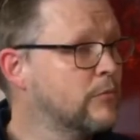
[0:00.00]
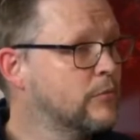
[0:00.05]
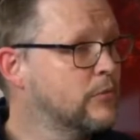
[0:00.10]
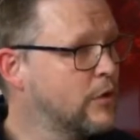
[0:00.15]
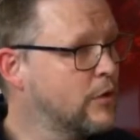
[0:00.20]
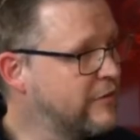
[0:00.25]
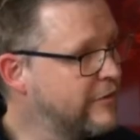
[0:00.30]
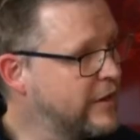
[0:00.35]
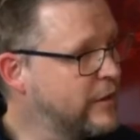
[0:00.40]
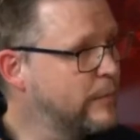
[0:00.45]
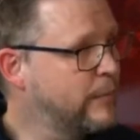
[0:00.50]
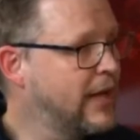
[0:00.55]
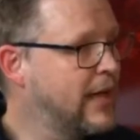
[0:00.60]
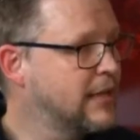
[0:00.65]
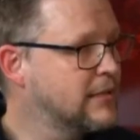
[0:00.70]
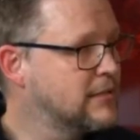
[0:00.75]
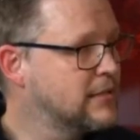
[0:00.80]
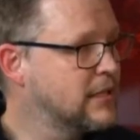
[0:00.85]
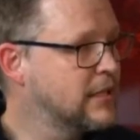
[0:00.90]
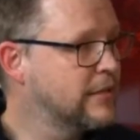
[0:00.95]
So they're very
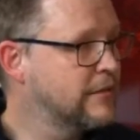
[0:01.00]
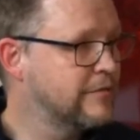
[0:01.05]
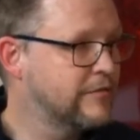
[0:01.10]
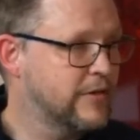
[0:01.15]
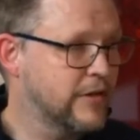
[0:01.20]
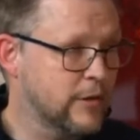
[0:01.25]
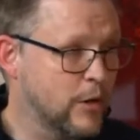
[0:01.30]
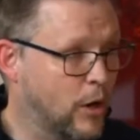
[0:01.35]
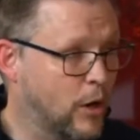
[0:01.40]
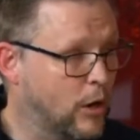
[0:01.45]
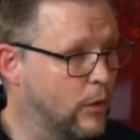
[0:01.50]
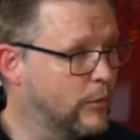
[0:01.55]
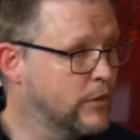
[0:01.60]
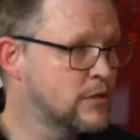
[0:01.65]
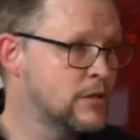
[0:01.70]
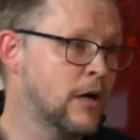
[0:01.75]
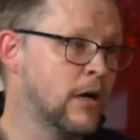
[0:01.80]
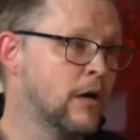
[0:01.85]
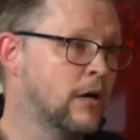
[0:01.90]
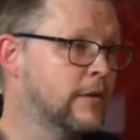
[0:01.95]
passive. They're always
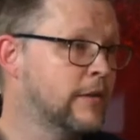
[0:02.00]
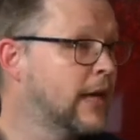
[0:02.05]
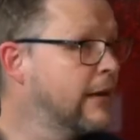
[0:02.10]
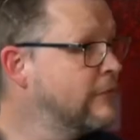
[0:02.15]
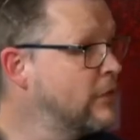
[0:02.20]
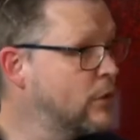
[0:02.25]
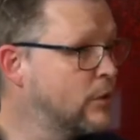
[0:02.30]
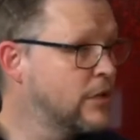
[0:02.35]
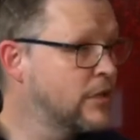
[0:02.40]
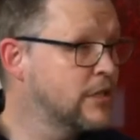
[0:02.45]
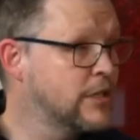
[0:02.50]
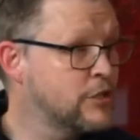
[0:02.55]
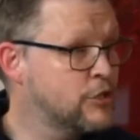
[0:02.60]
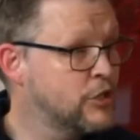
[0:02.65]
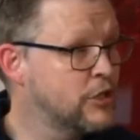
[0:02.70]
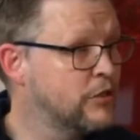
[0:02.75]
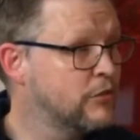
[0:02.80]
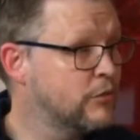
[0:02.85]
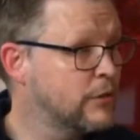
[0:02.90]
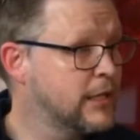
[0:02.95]
on. They have no
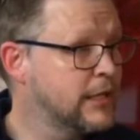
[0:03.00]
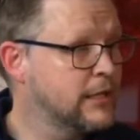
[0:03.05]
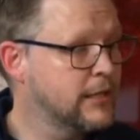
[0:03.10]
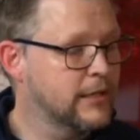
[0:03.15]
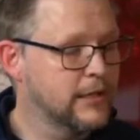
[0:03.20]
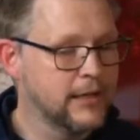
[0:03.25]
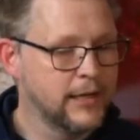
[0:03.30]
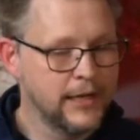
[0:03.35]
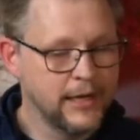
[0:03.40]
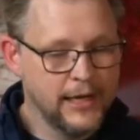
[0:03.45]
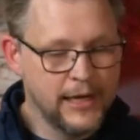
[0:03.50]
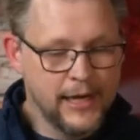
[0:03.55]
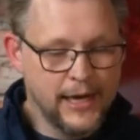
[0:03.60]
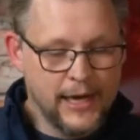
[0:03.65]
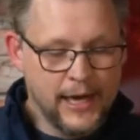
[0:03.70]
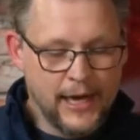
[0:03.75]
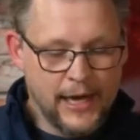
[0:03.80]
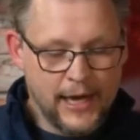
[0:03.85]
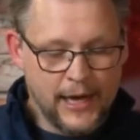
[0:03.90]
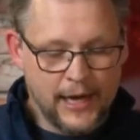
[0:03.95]
conditions, right?
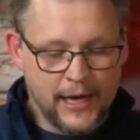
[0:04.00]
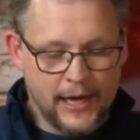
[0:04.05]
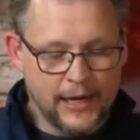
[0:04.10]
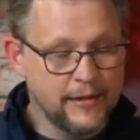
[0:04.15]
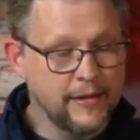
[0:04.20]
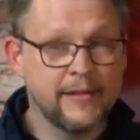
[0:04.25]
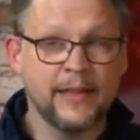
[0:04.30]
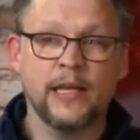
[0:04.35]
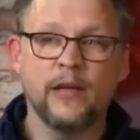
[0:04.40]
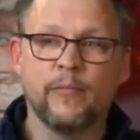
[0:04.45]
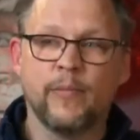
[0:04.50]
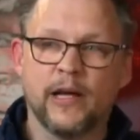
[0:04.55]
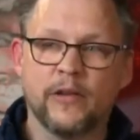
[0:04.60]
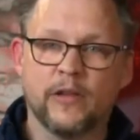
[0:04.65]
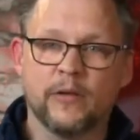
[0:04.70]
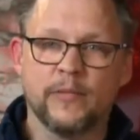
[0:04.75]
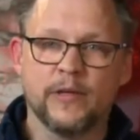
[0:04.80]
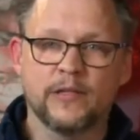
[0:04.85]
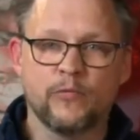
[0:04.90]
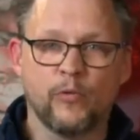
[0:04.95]
And the thing about
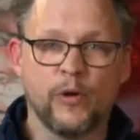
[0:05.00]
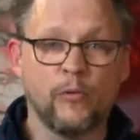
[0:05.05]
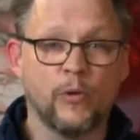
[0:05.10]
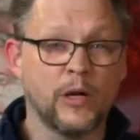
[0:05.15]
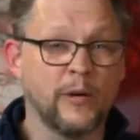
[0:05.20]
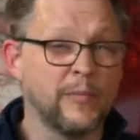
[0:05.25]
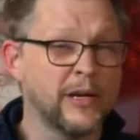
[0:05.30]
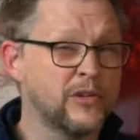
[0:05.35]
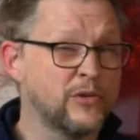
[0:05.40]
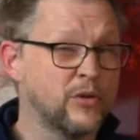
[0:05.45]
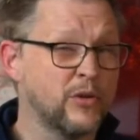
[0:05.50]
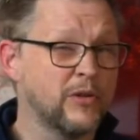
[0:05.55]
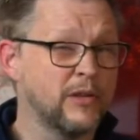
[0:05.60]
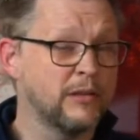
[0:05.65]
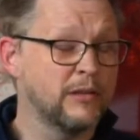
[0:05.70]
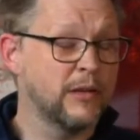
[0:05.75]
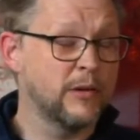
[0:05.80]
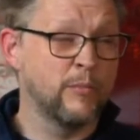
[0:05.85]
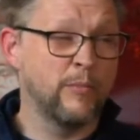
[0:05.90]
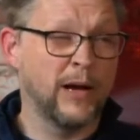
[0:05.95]
them is we want to make sure that
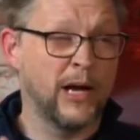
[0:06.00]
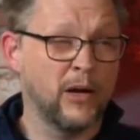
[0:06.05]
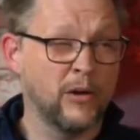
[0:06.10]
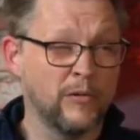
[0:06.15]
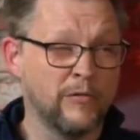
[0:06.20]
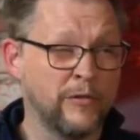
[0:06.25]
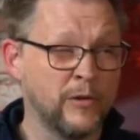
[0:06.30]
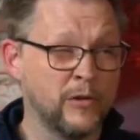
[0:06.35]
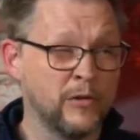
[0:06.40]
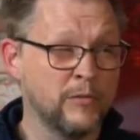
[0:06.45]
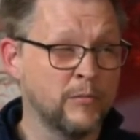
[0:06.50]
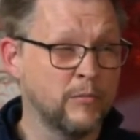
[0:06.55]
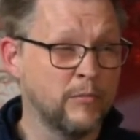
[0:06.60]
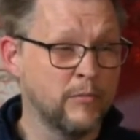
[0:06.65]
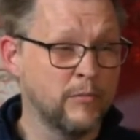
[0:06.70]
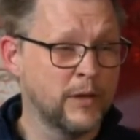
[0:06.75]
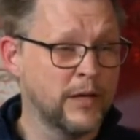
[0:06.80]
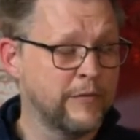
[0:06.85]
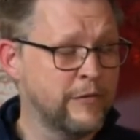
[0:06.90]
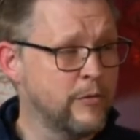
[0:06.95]
they're powerful.
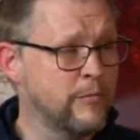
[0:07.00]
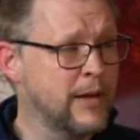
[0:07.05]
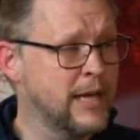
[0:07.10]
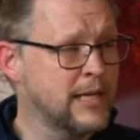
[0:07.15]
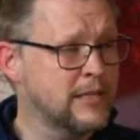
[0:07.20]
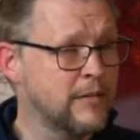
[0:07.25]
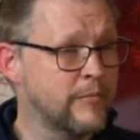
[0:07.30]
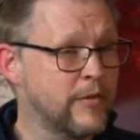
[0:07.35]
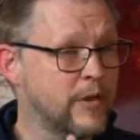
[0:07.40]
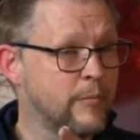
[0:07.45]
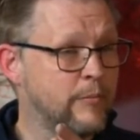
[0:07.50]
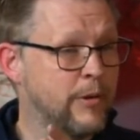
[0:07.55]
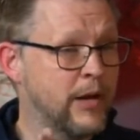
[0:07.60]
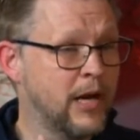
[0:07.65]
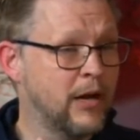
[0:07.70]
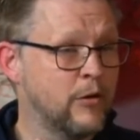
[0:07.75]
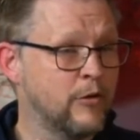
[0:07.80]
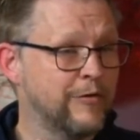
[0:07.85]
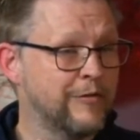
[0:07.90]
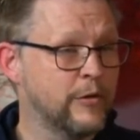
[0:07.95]
But if you make something
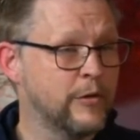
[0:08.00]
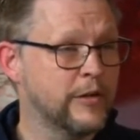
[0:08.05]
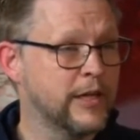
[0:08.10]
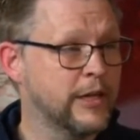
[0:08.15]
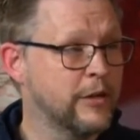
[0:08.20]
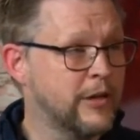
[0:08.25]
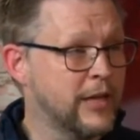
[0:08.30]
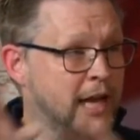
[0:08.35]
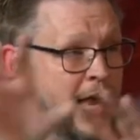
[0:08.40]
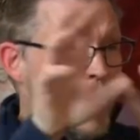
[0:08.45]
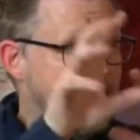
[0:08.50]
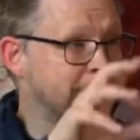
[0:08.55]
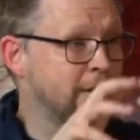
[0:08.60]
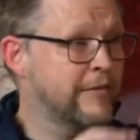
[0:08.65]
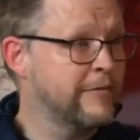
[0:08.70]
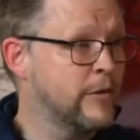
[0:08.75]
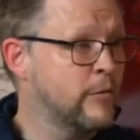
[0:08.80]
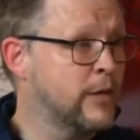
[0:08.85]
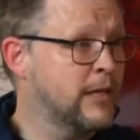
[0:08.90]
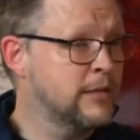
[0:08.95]
powerful that you can have
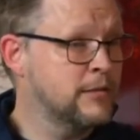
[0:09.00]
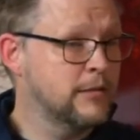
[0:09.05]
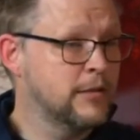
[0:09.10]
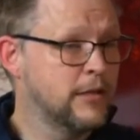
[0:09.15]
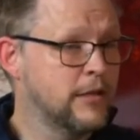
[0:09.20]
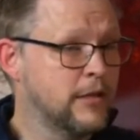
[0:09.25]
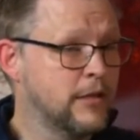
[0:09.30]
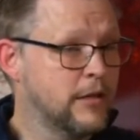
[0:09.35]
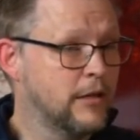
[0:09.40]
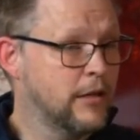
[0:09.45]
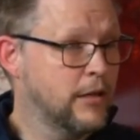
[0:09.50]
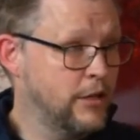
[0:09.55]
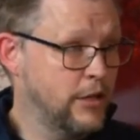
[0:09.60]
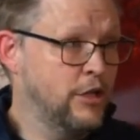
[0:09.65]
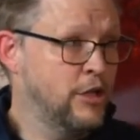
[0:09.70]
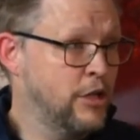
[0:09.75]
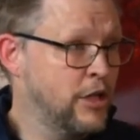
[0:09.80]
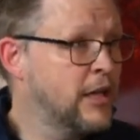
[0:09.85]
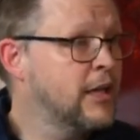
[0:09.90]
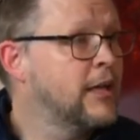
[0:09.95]
everywhere,
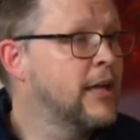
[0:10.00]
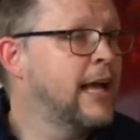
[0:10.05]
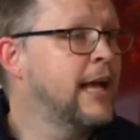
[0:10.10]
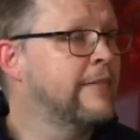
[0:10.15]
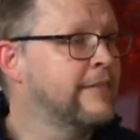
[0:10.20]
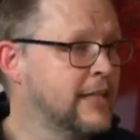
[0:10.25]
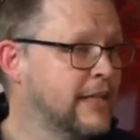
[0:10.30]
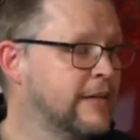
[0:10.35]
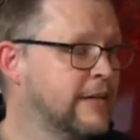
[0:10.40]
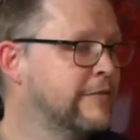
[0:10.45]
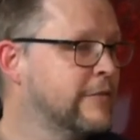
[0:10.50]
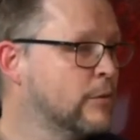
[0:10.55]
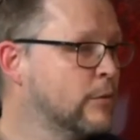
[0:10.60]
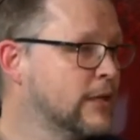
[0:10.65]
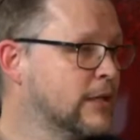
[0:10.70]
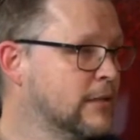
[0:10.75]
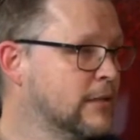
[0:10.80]
you're going to have it everywhere.